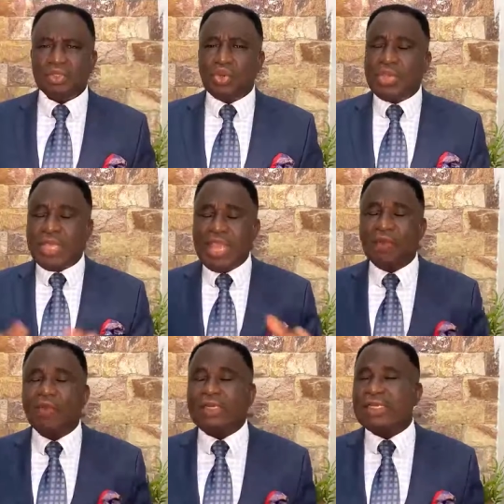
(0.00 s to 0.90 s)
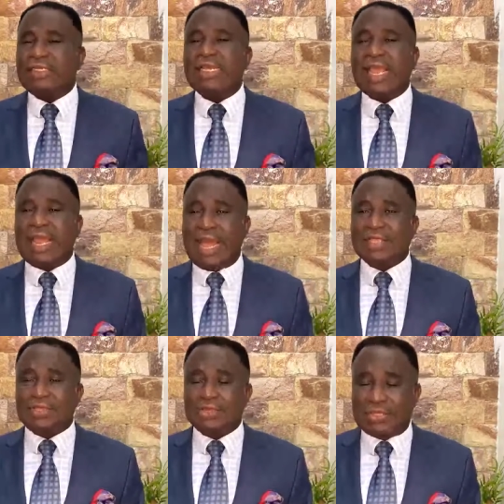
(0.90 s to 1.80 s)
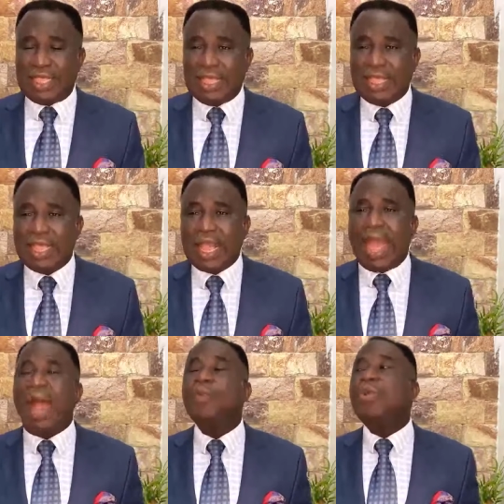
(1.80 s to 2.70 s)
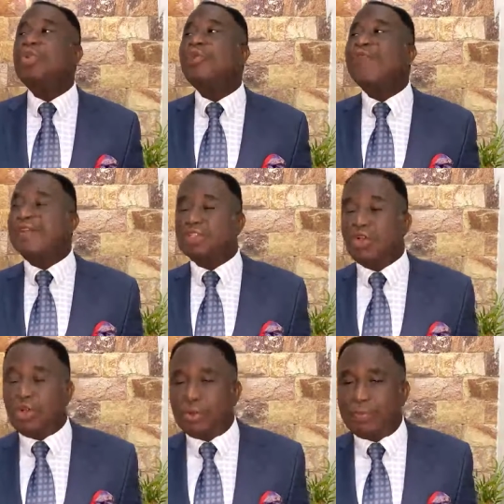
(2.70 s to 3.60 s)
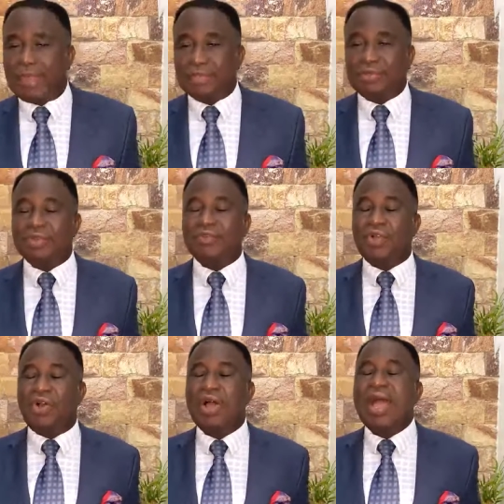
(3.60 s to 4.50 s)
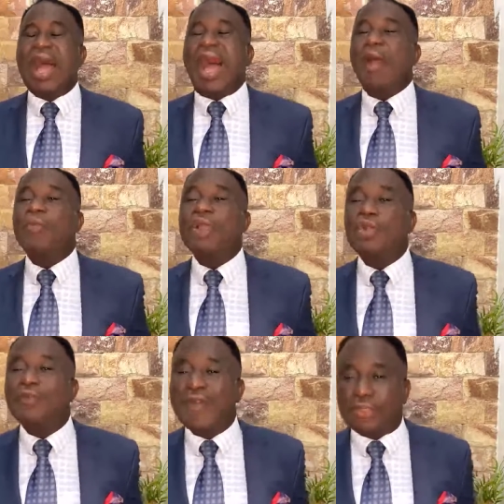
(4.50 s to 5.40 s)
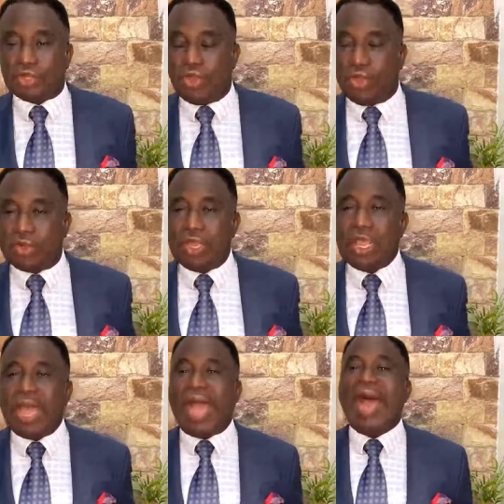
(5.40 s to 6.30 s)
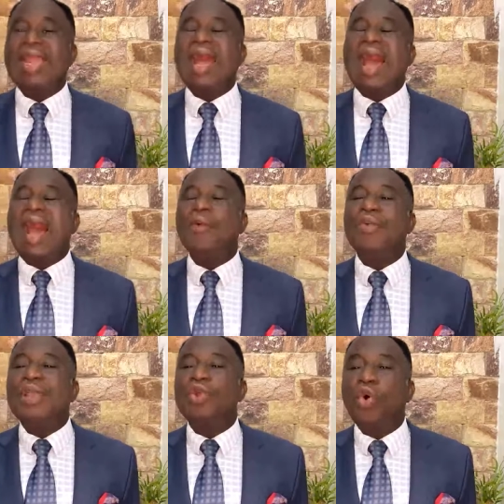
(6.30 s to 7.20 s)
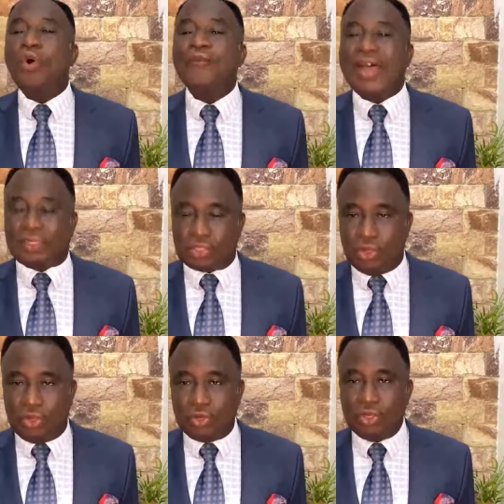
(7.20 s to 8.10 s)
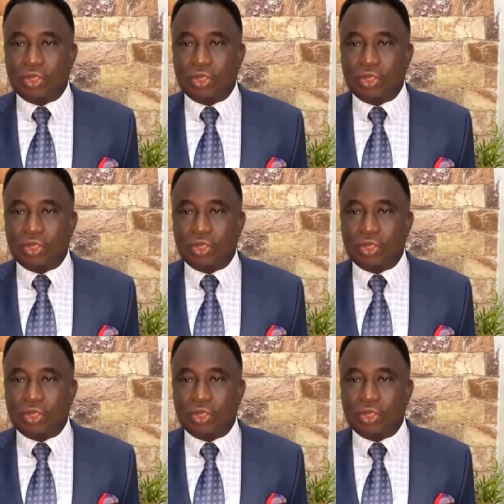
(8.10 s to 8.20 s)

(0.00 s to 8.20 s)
to hear what Ezekiel has to say. I will overturn by the Spirit of God. I will overturn and I will overturn